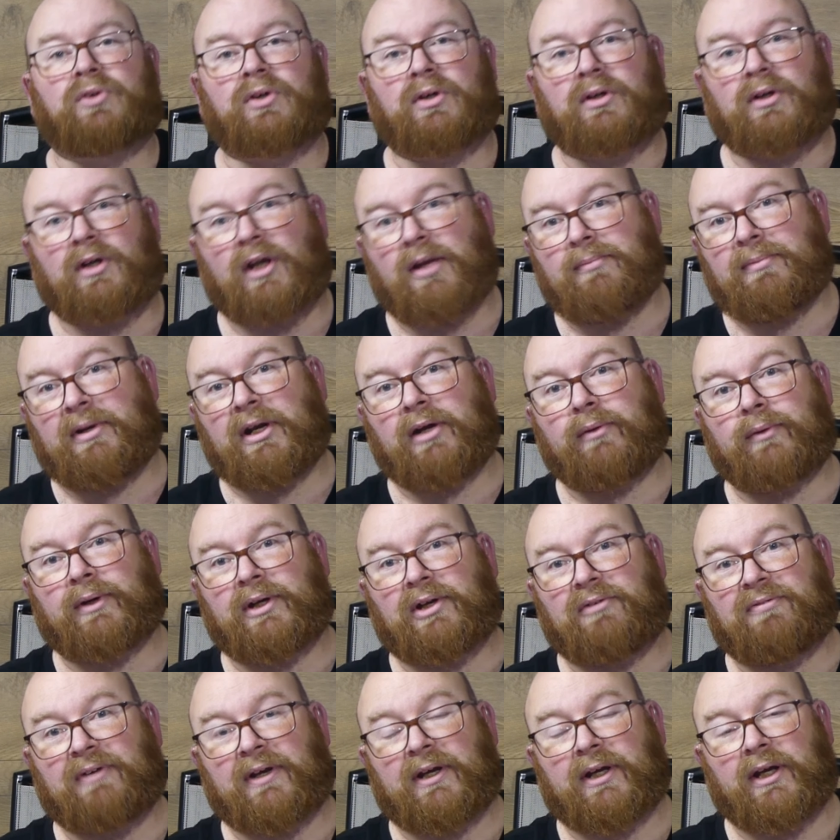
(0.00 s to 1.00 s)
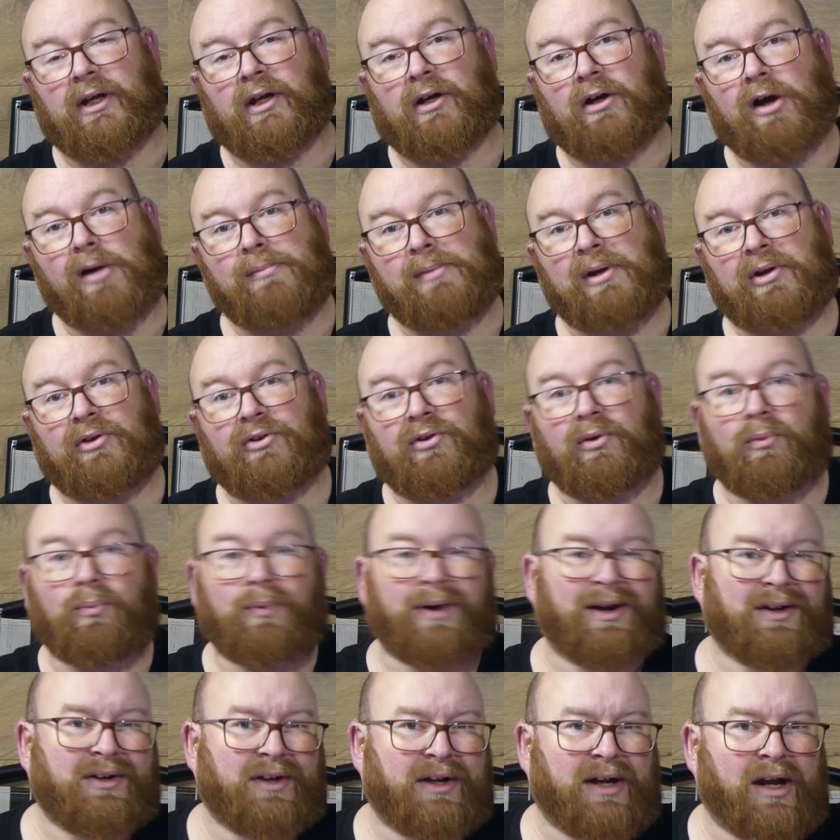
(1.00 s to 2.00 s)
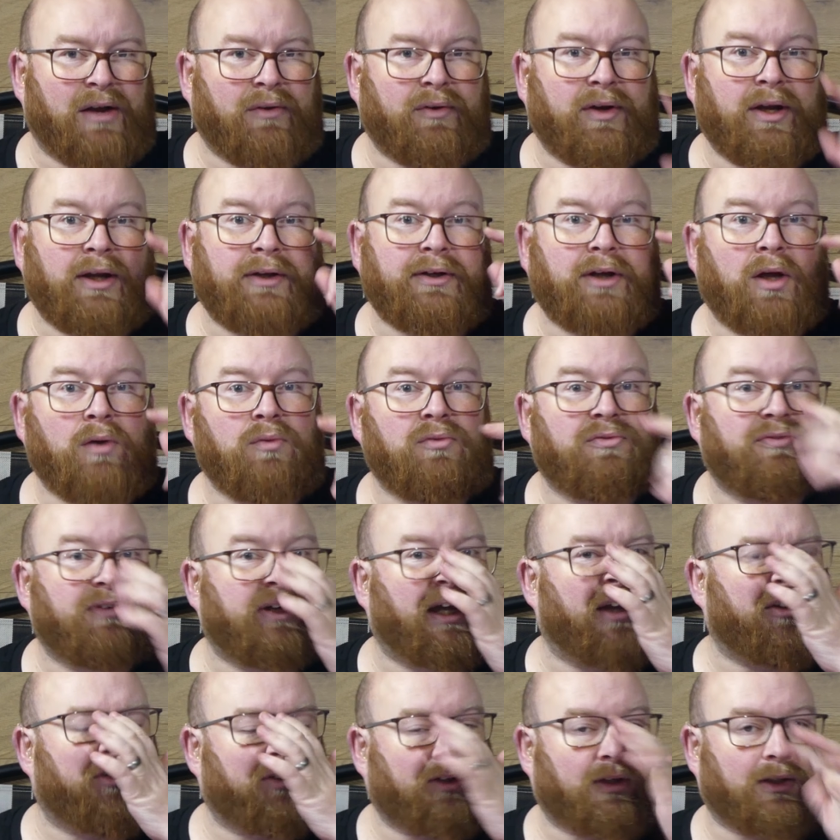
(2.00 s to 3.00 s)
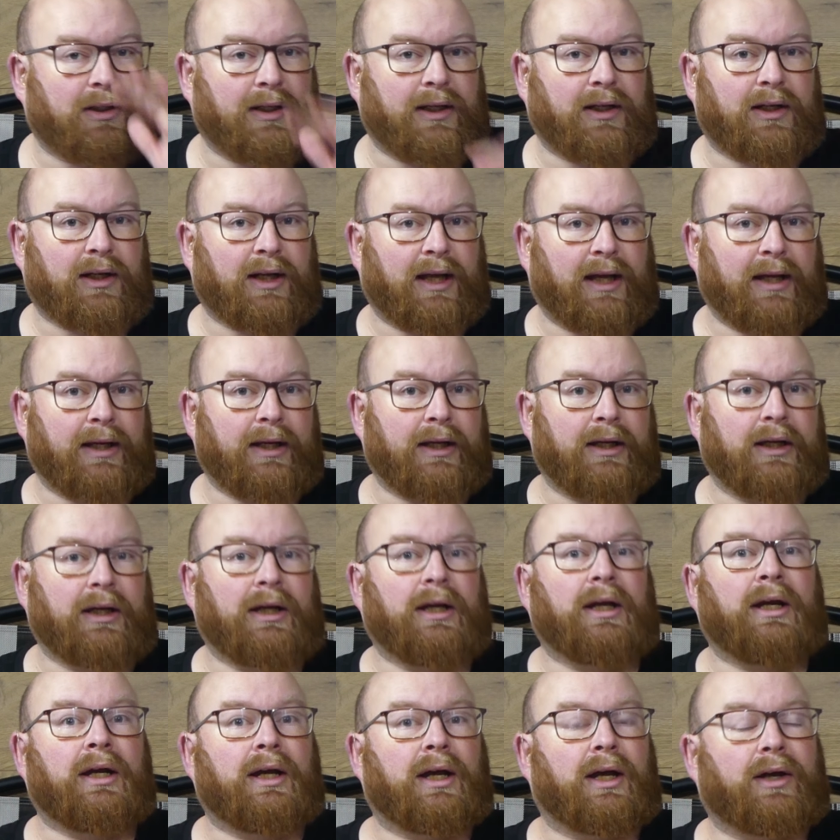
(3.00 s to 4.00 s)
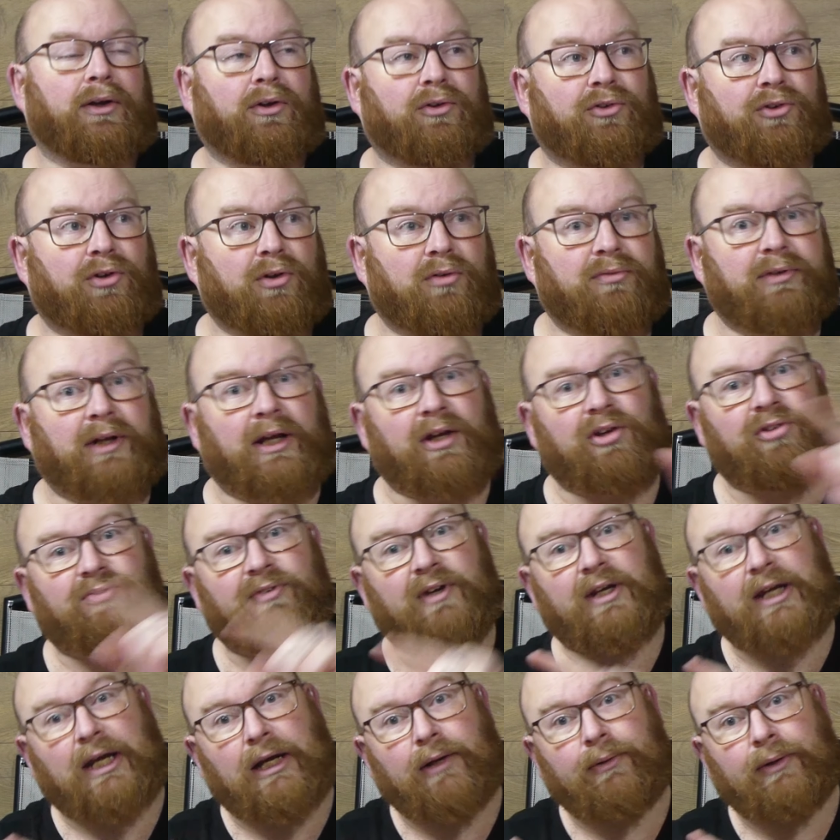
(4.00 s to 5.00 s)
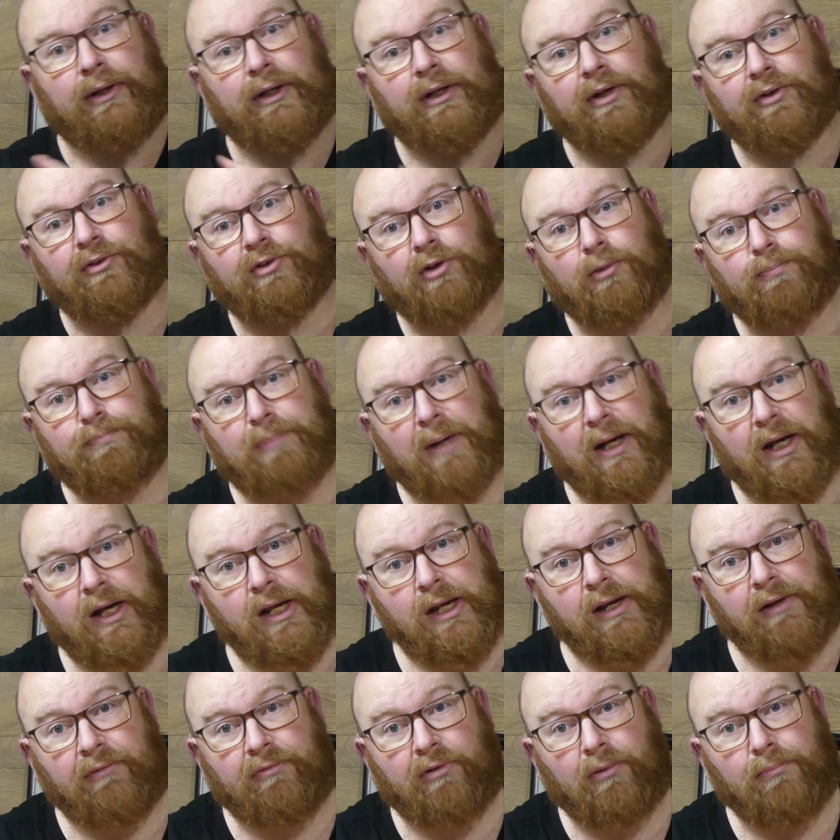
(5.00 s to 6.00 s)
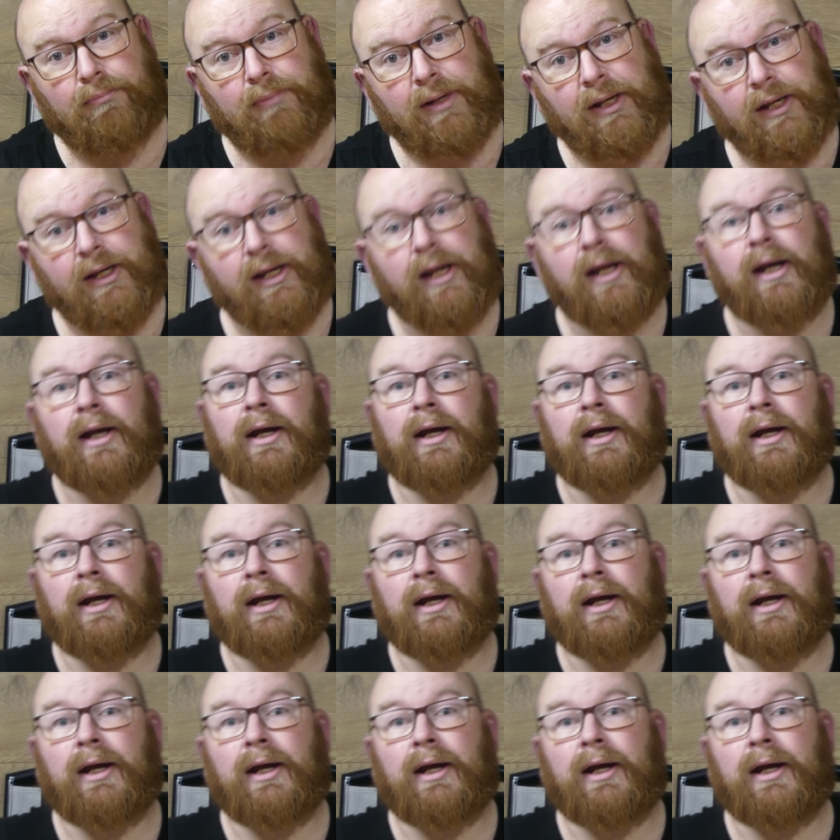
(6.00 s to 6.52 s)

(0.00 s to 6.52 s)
Let me know what you think in the comments, and while you're down there, don't forget to click like. And until the next video, it's goodbye from me.